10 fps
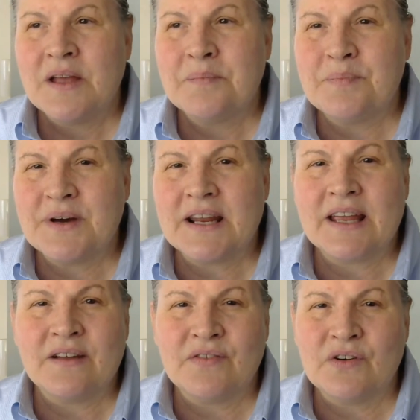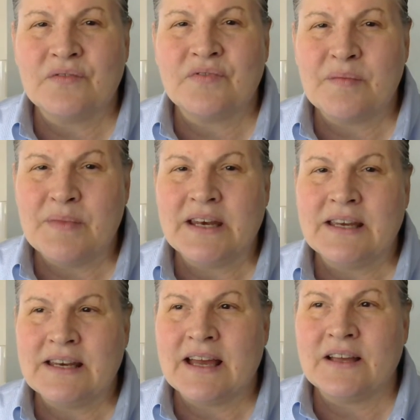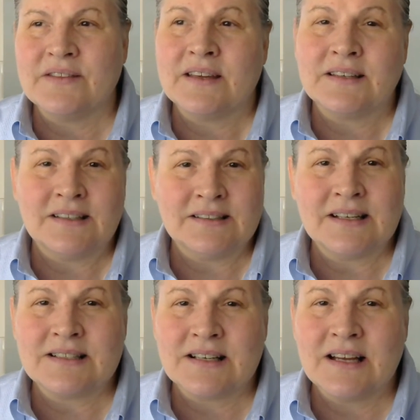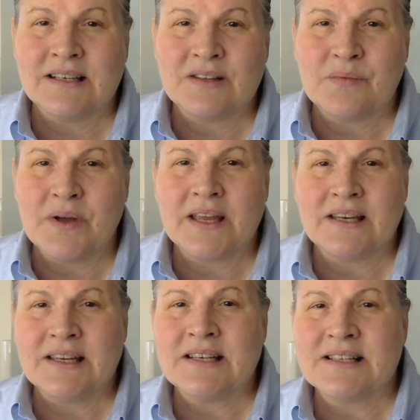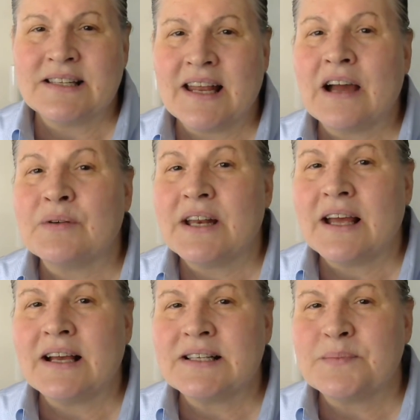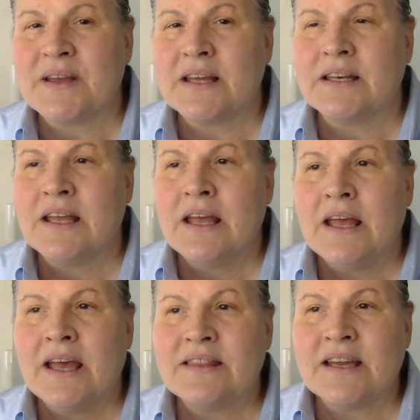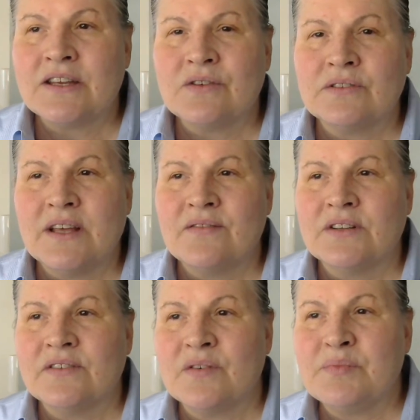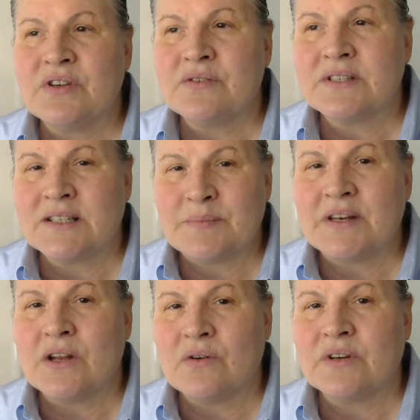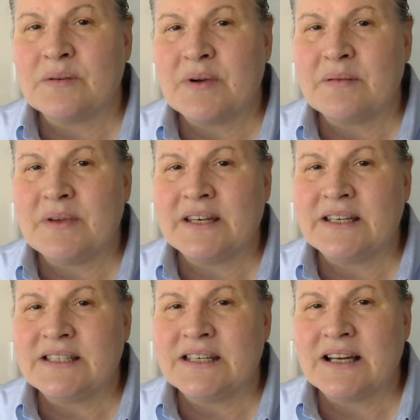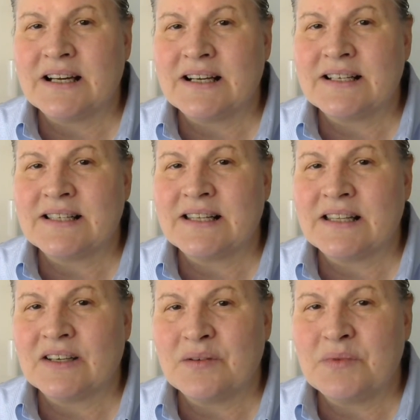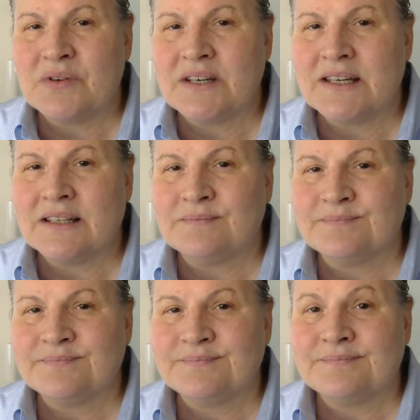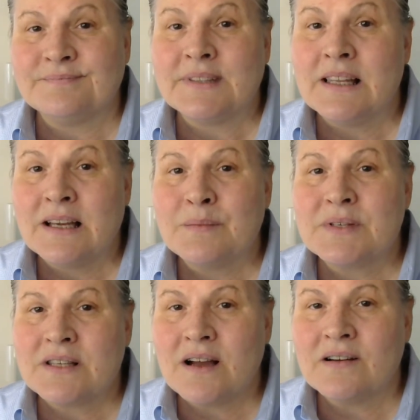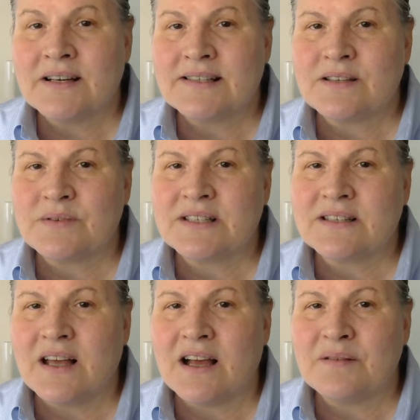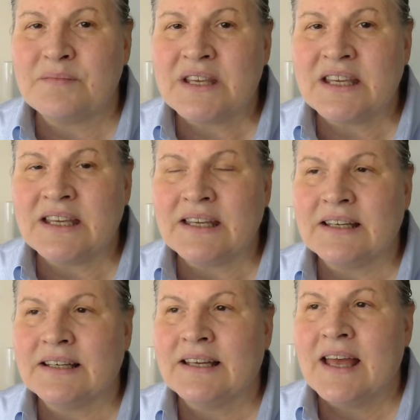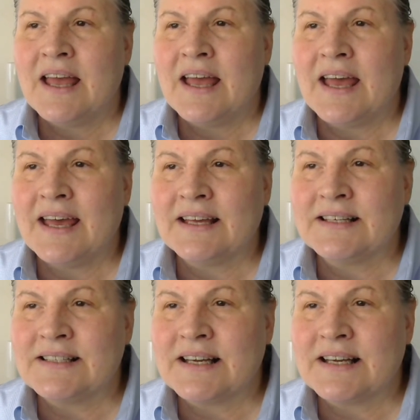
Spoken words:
But I have heard from many now that that's kind of the way it is and how it has been, and that your level of abuse has been noted by many TIs in the community. Sorry, so it's not me. And